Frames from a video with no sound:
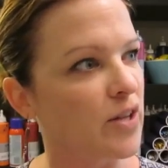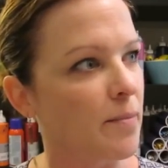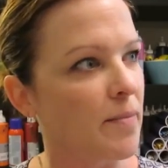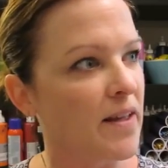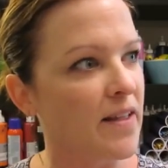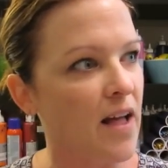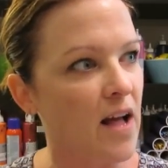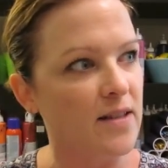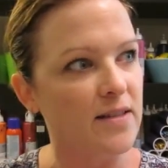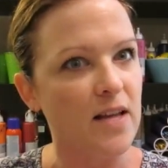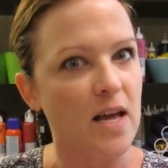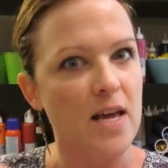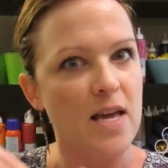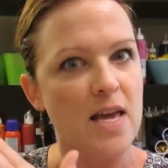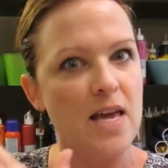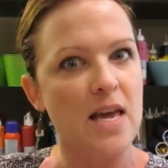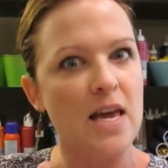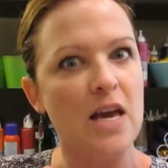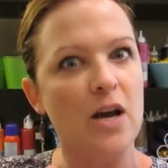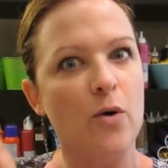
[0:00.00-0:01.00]
or something that's
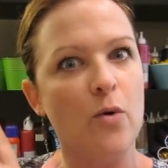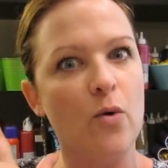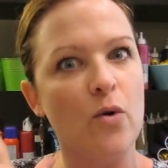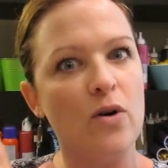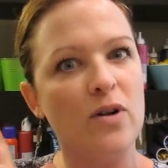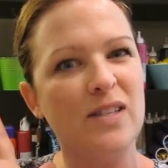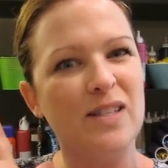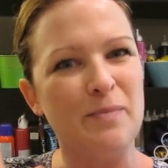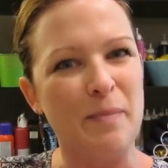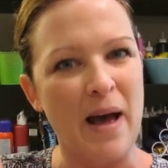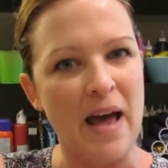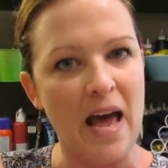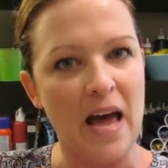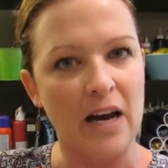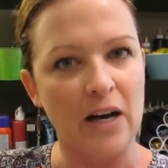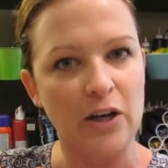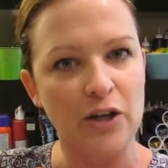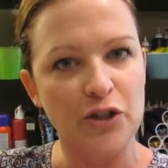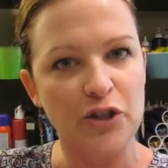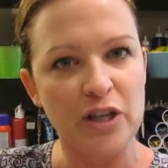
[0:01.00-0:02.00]
like equals my
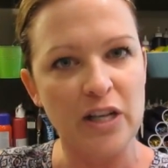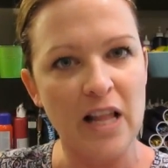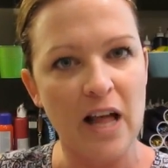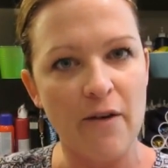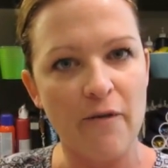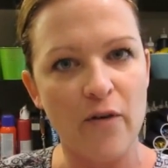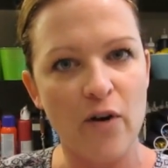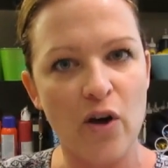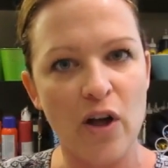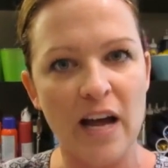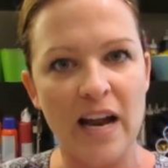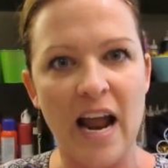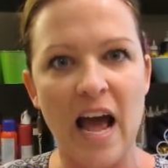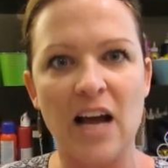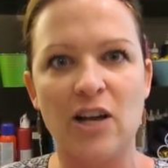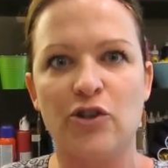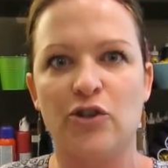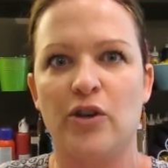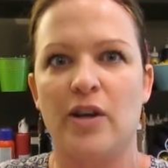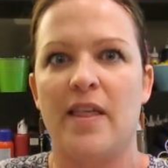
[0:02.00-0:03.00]
energy level. And
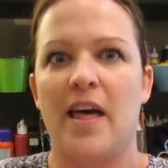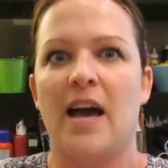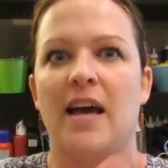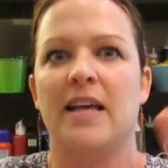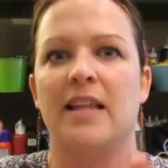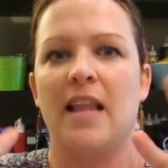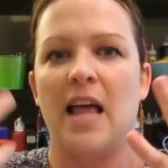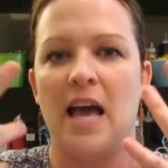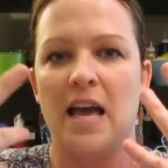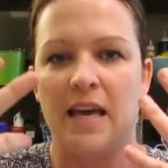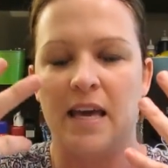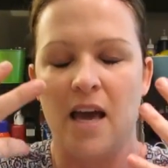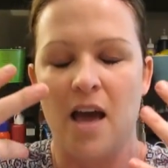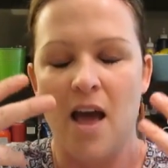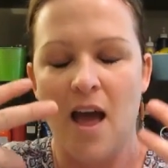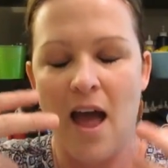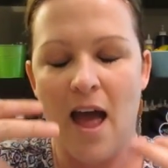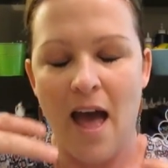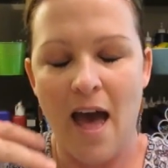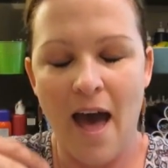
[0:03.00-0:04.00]
actually that can like
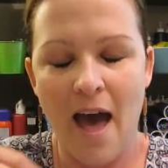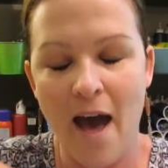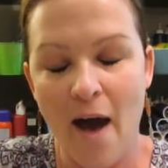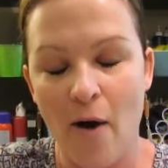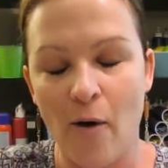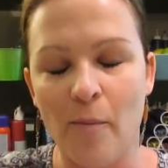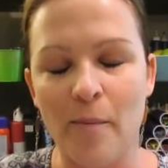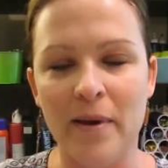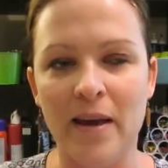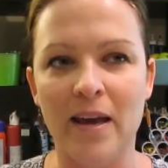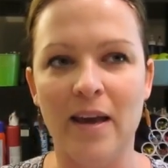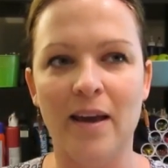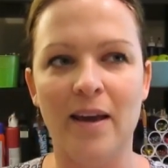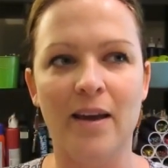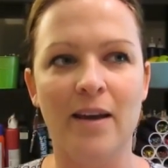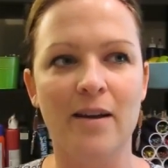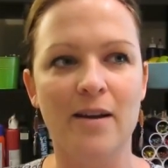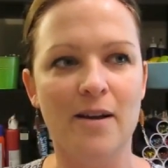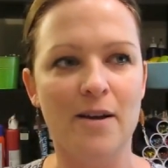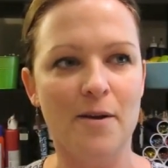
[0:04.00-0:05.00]
help
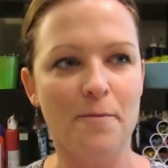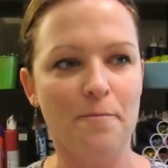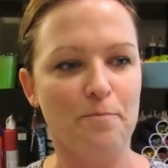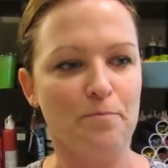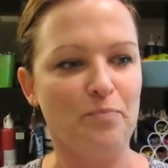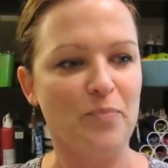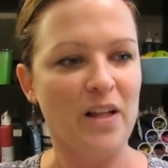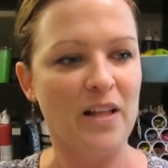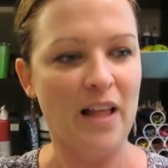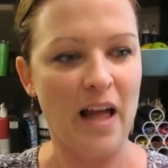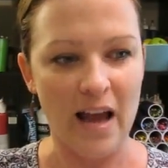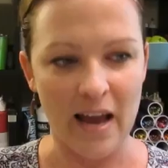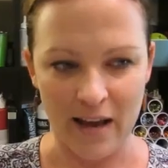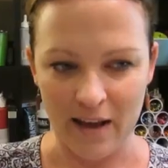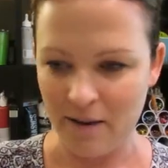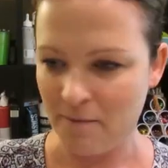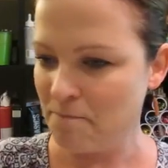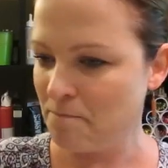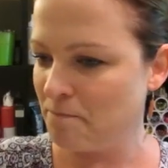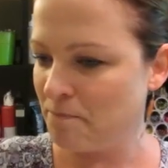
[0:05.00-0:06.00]
me
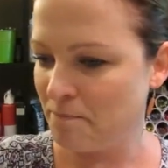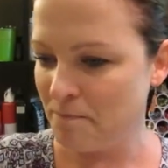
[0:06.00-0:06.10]
like